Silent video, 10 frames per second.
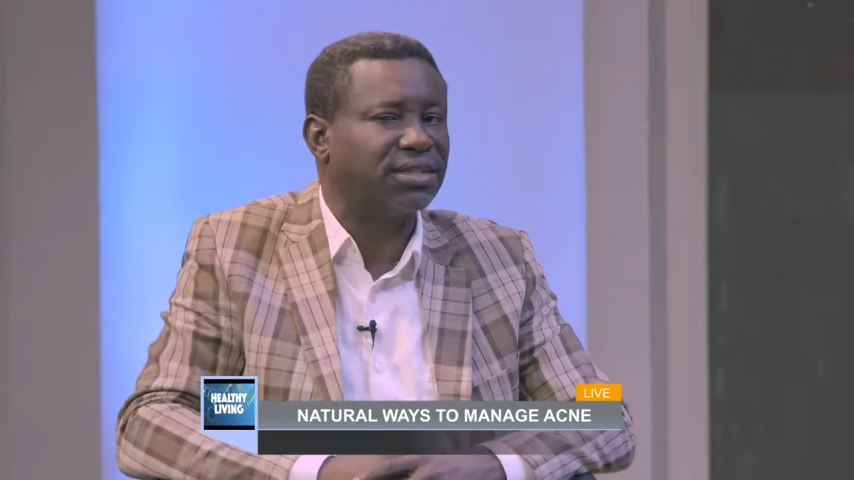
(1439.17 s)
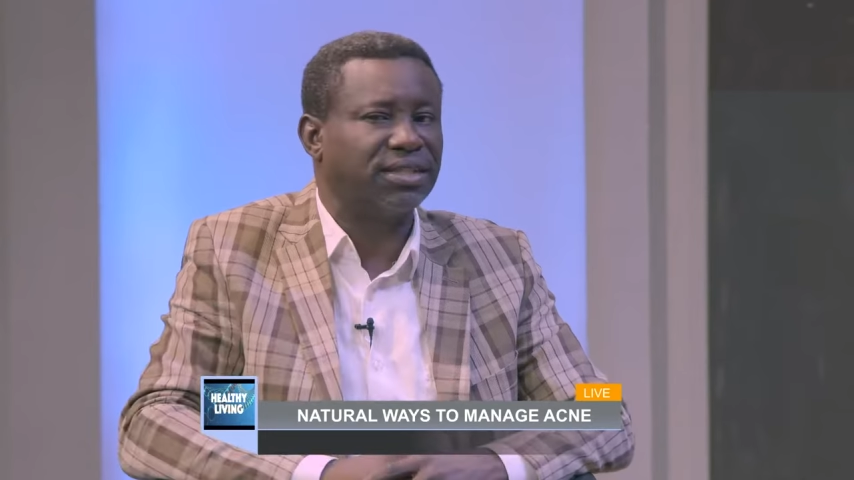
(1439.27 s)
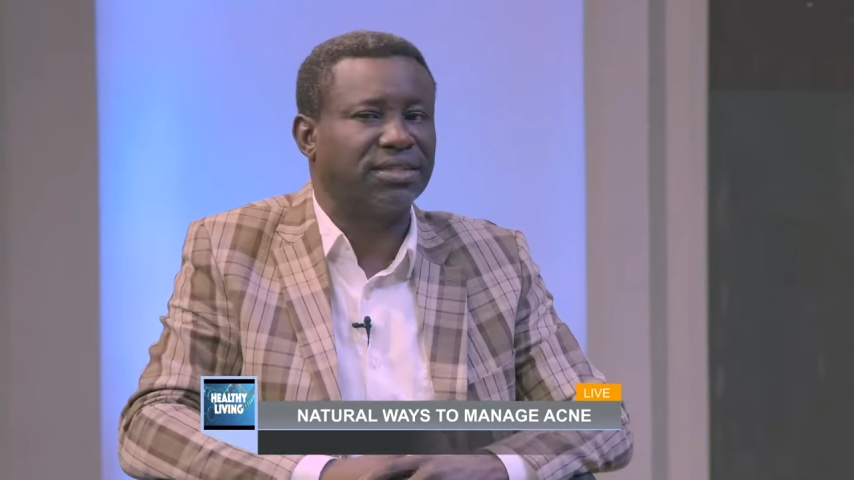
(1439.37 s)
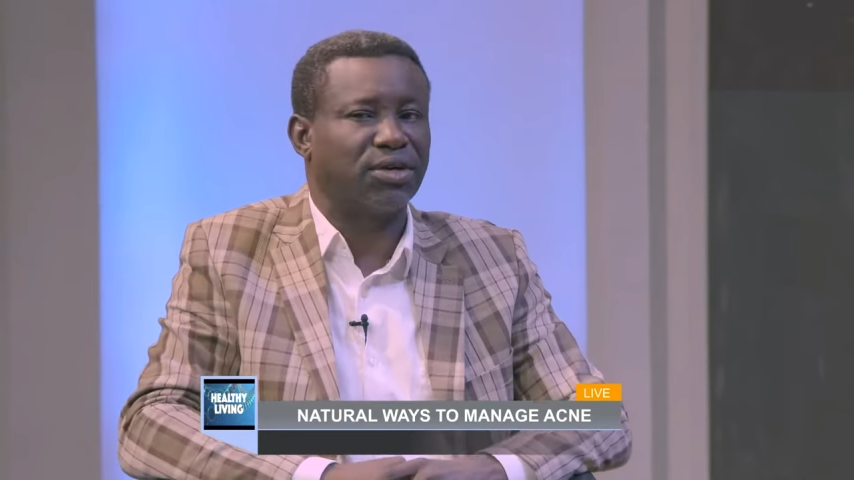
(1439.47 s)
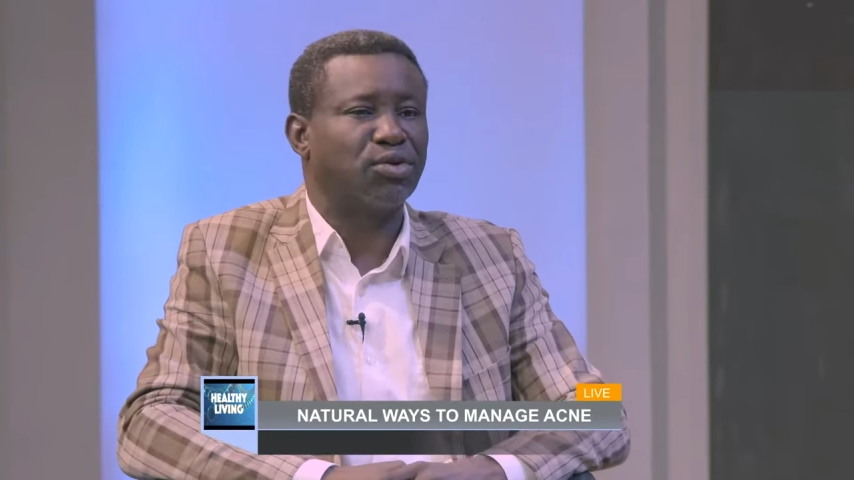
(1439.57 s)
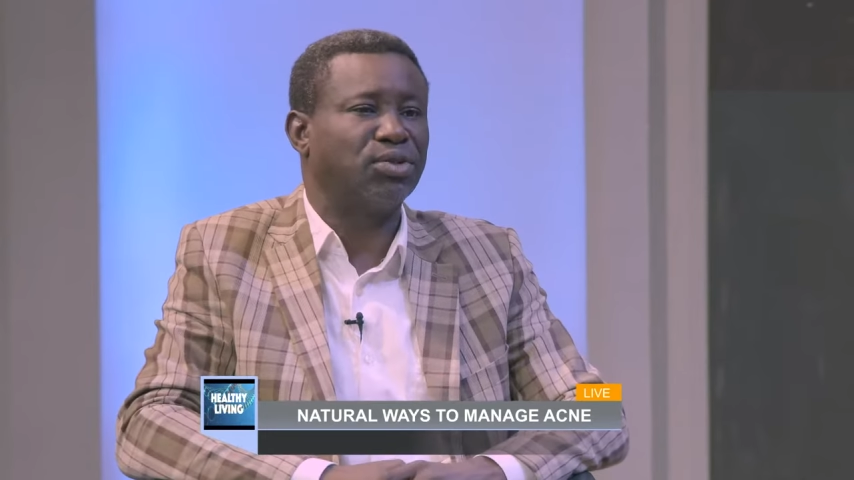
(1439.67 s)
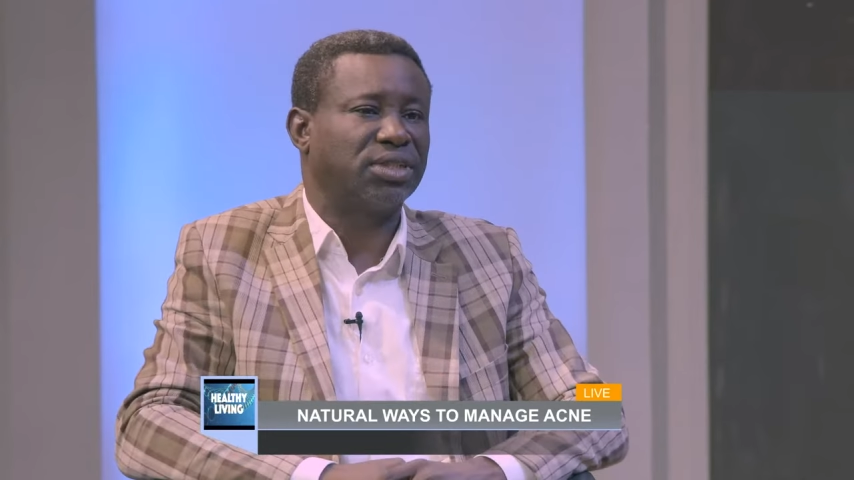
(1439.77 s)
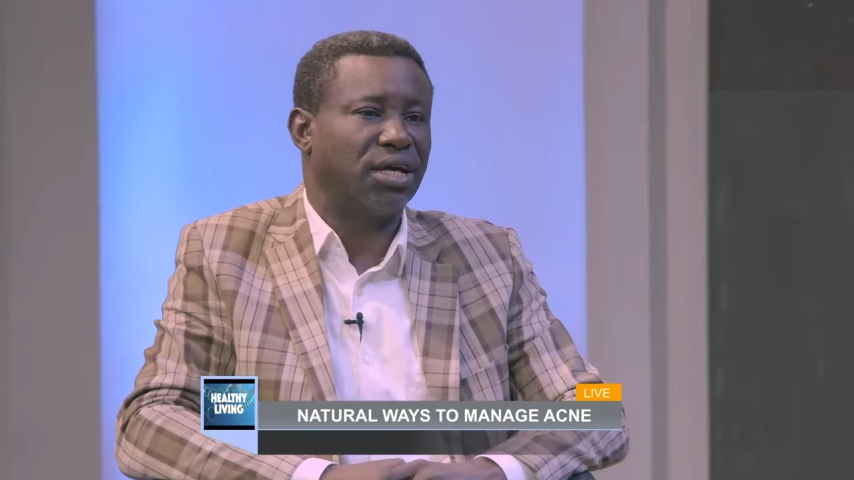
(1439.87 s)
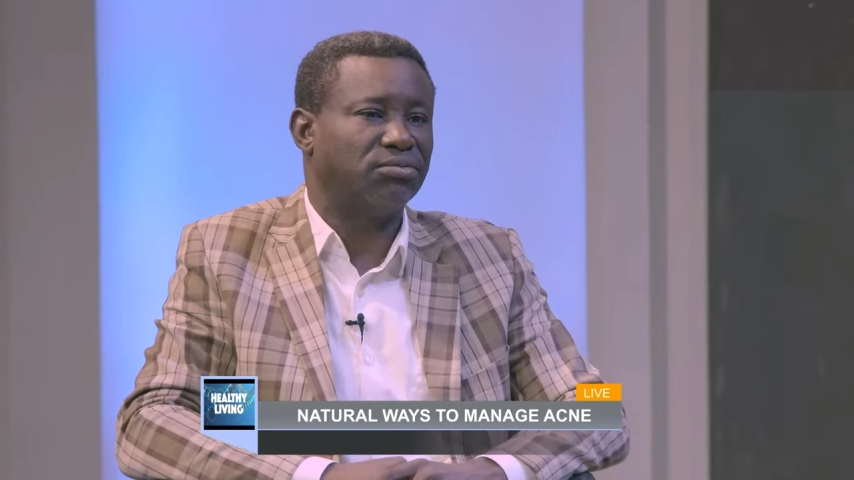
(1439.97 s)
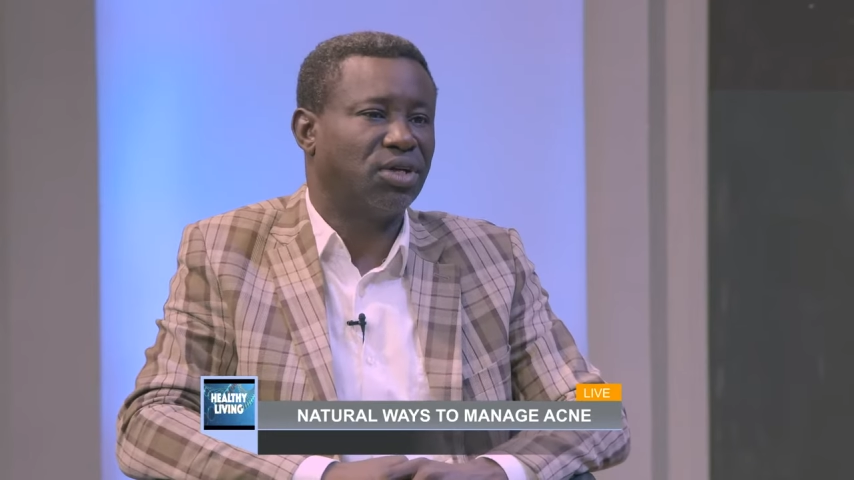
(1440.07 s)
is a good
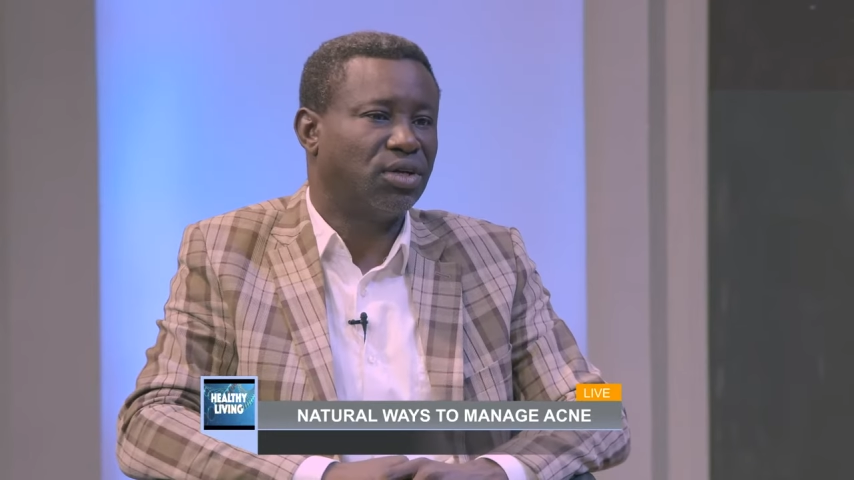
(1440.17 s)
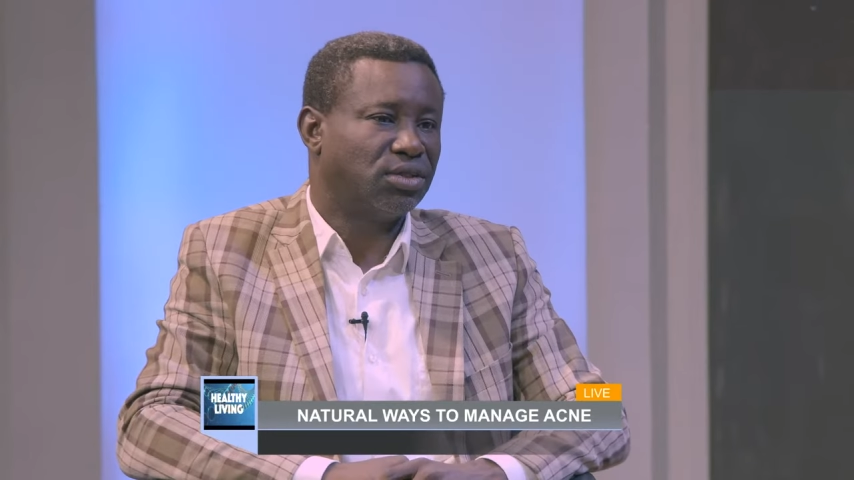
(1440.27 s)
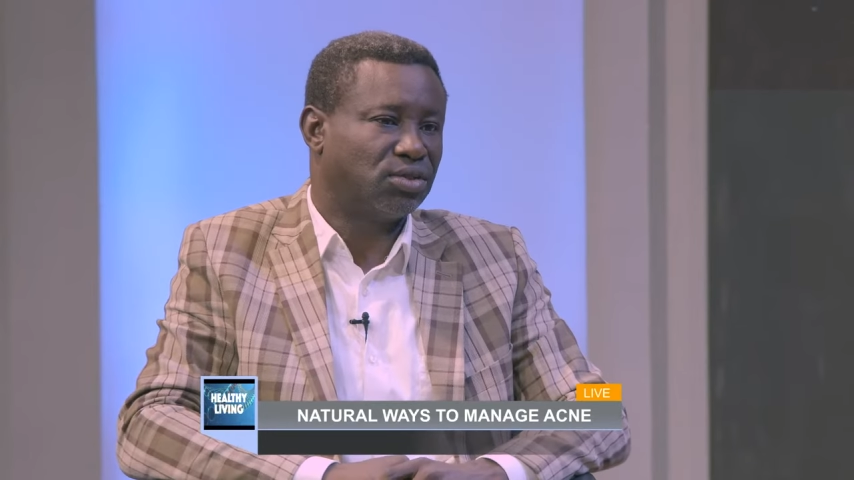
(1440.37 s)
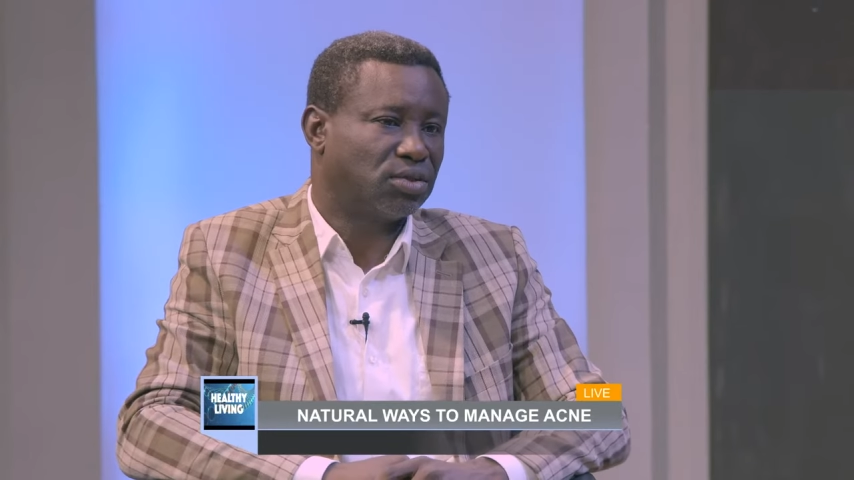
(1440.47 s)
time to hmm.